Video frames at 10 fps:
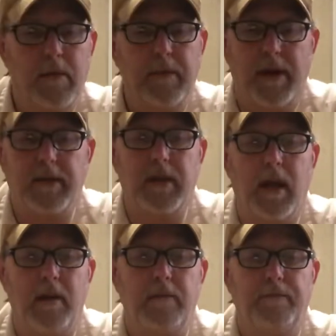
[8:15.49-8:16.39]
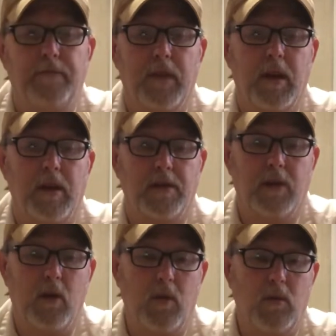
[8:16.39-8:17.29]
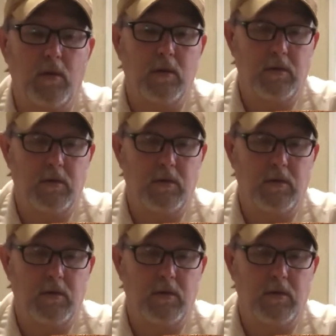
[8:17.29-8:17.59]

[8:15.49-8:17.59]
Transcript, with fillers: But uh, so